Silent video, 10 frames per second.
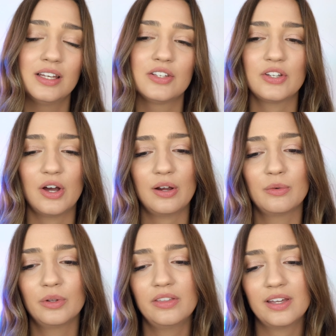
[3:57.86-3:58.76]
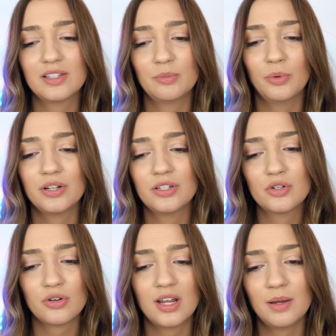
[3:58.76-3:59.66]
So I really think it's important to
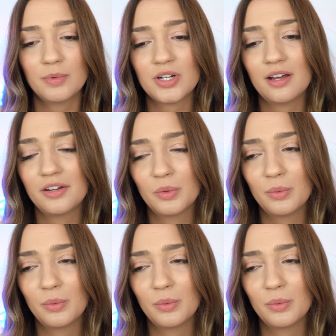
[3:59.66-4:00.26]
train up a child in